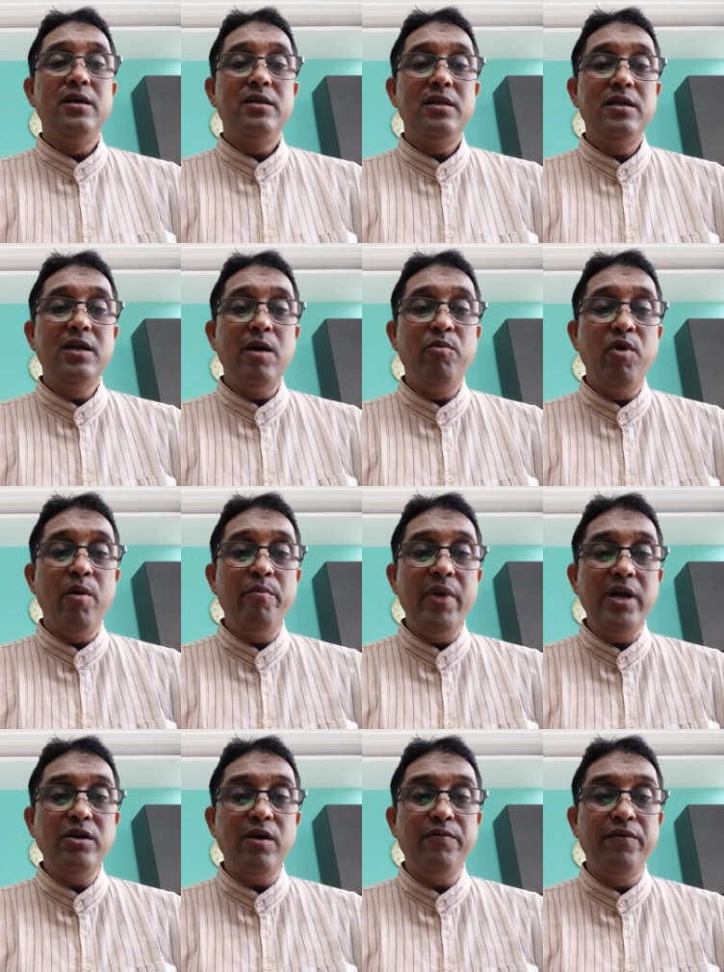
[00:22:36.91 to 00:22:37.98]
the
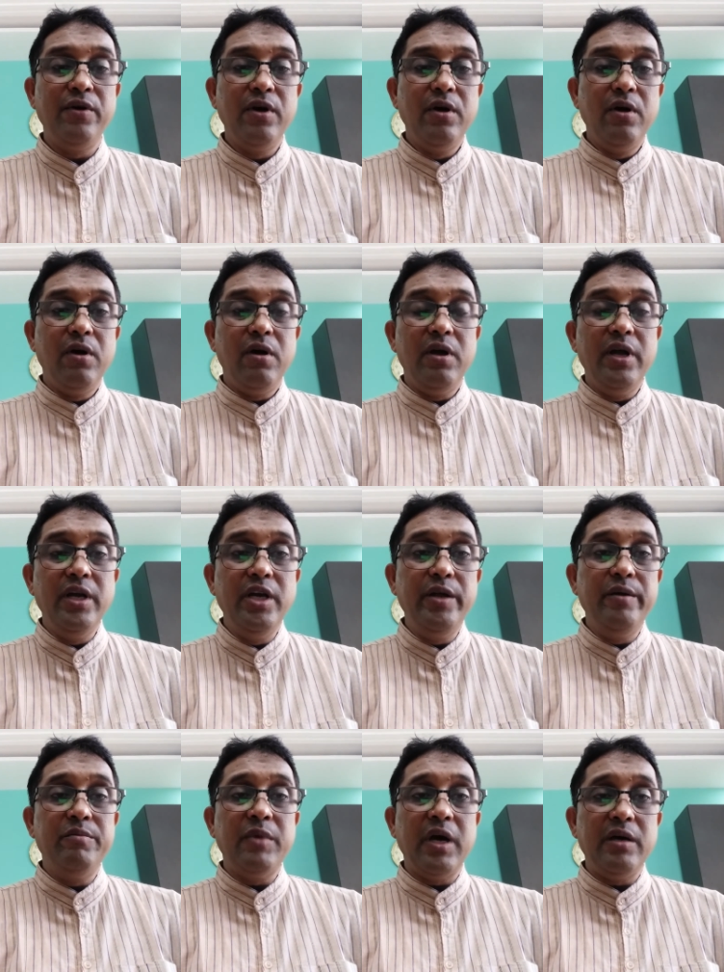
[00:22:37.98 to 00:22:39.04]
development of
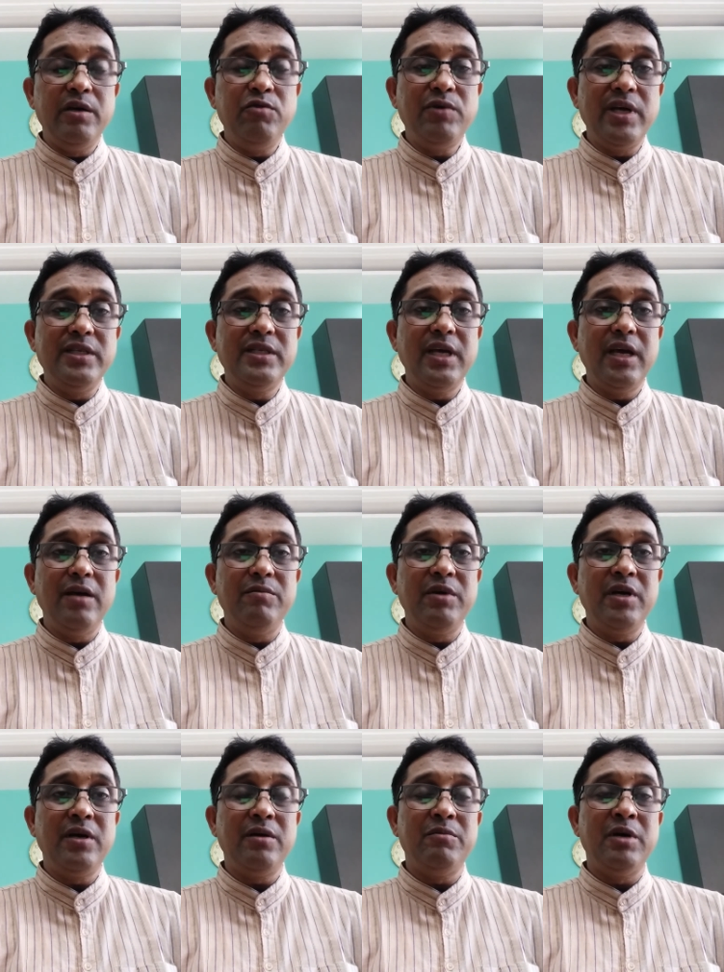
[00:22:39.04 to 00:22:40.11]
you can say
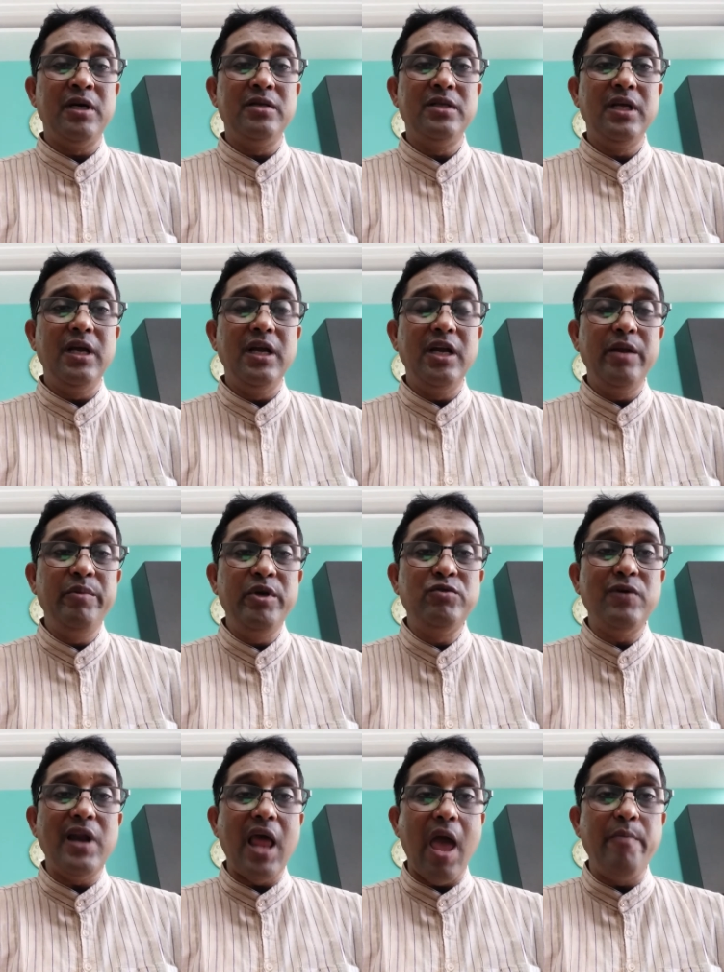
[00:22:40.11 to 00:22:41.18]
the
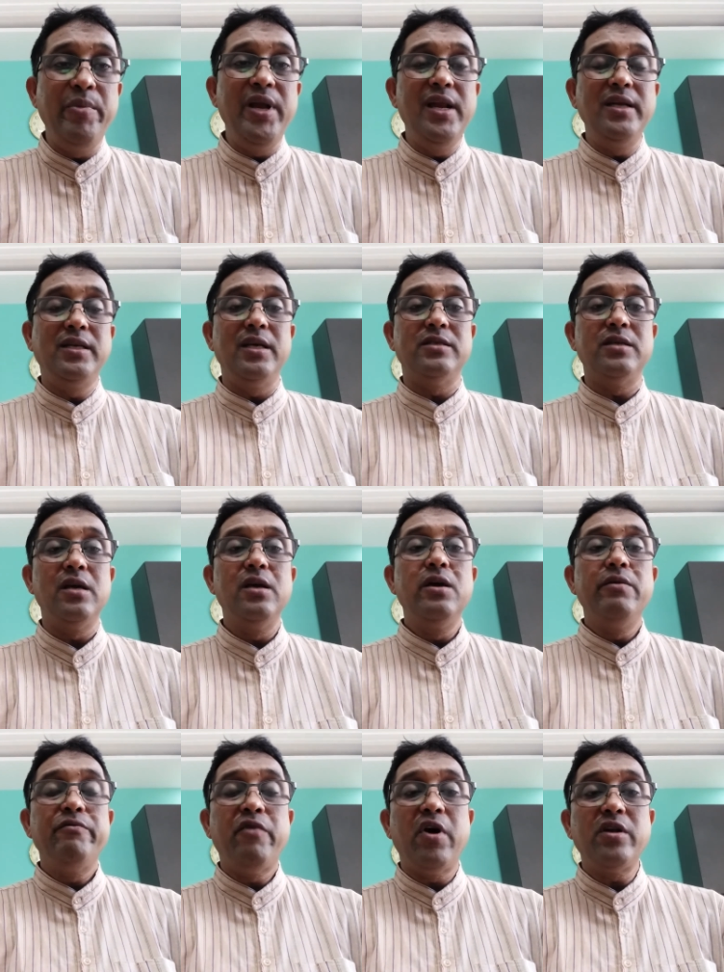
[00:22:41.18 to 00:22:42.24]
individual abilities,
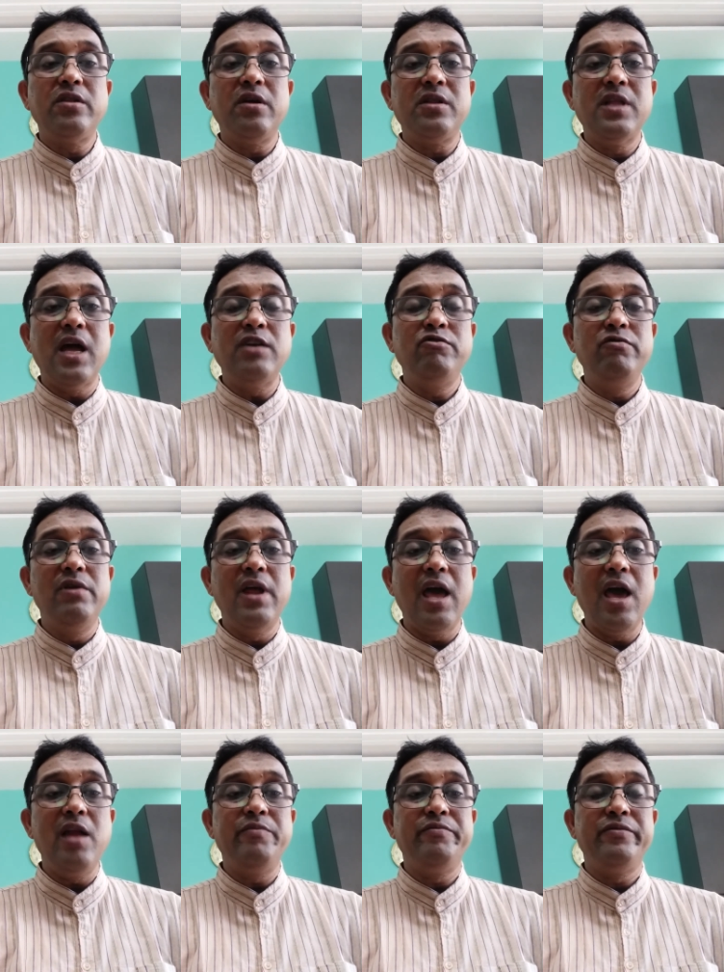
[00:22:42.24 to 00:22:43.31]
further that will
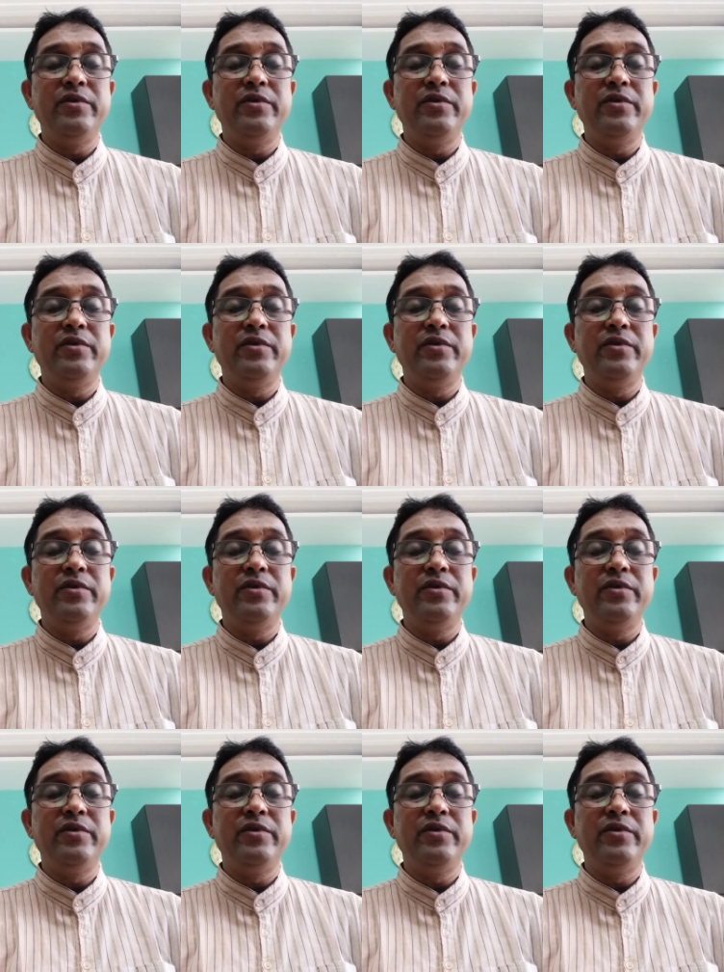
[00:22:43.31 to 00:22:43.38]
help